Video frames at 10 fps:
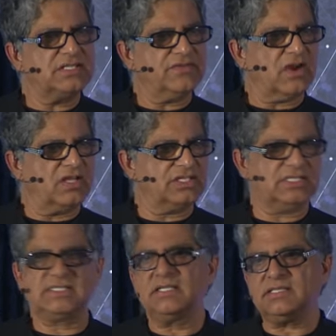of
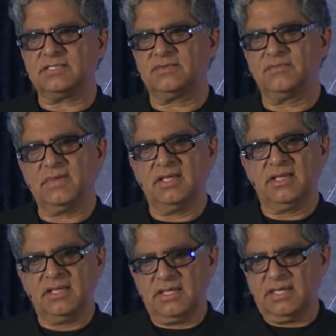consciousness.
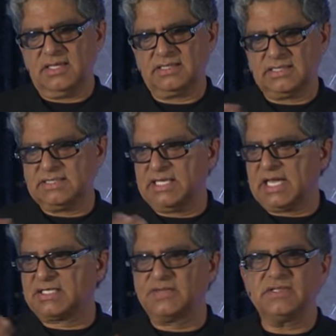It is the
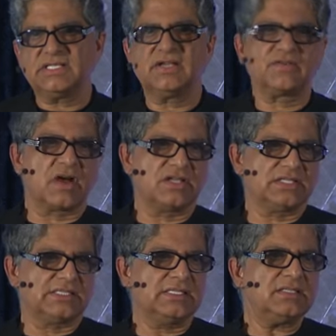activity of
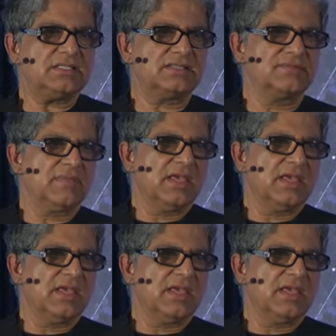consciousness.